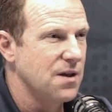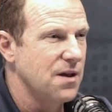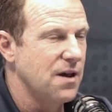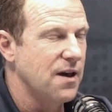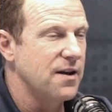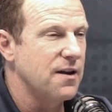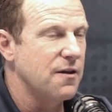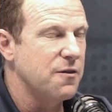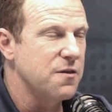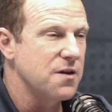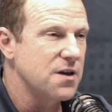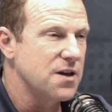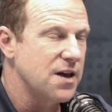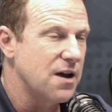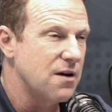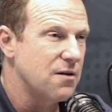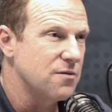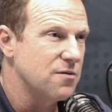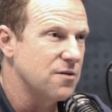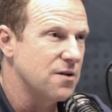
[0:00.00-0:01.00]
And I think,
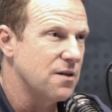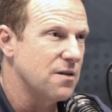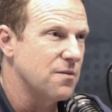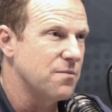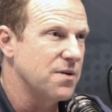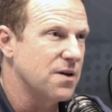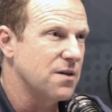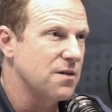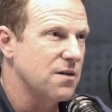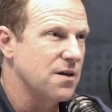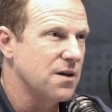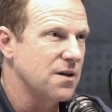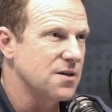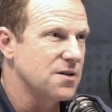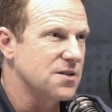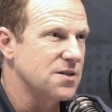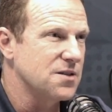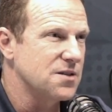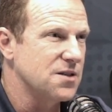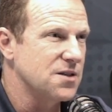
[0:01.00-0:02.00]
Gareth, you know, the big thing
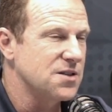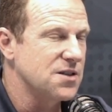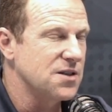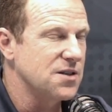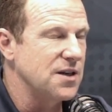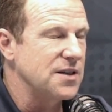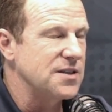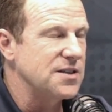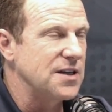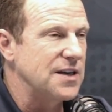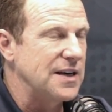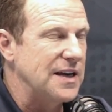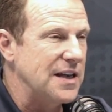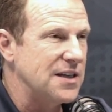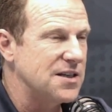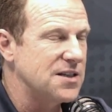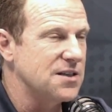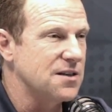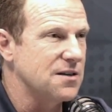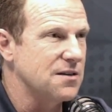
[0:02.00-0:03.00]
is, is it's, a, it's a
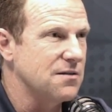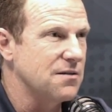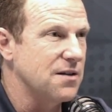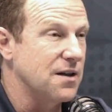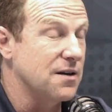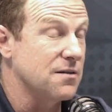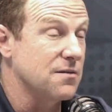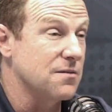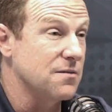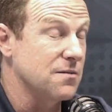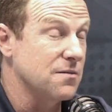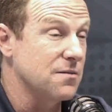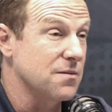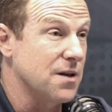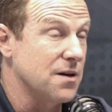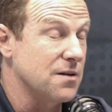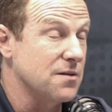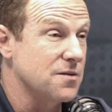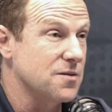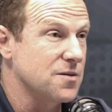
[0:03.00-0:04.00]
lesson that,
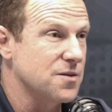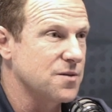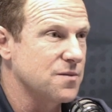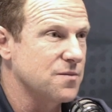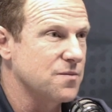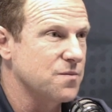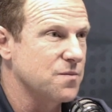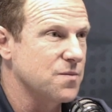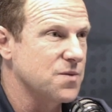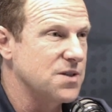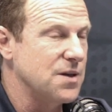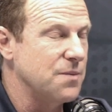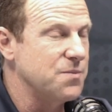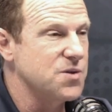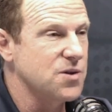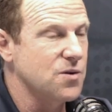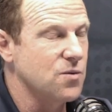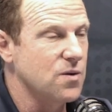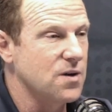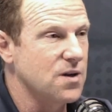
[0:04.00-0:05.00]
that
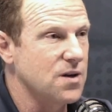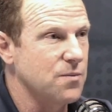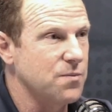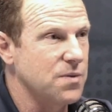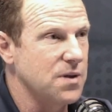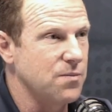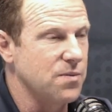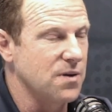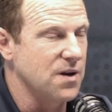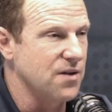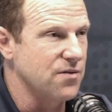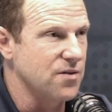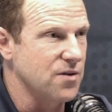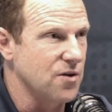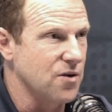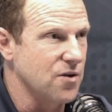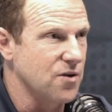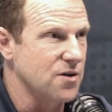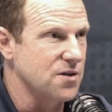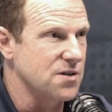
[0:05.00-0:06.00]
subsequently people haven't
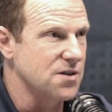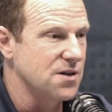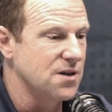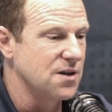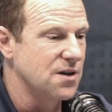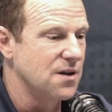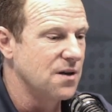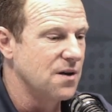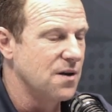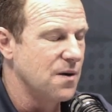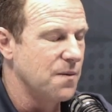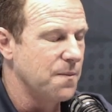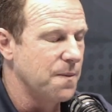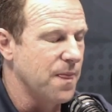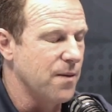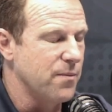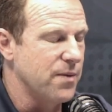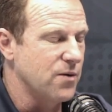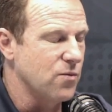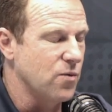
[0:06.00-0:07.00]
learned.
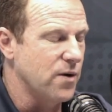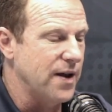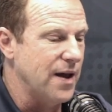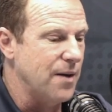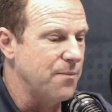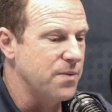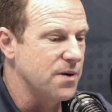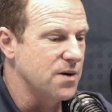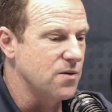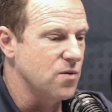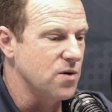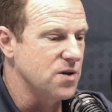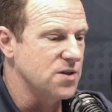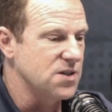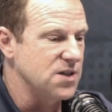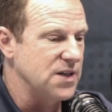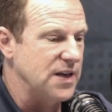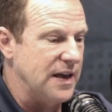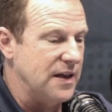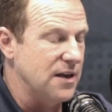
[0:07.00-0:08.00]
But what happened was
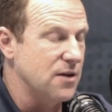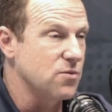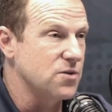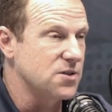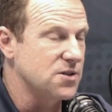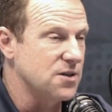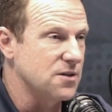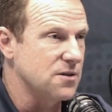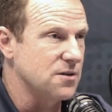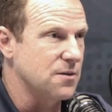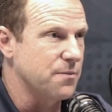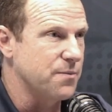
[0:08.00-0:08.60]
he, he was the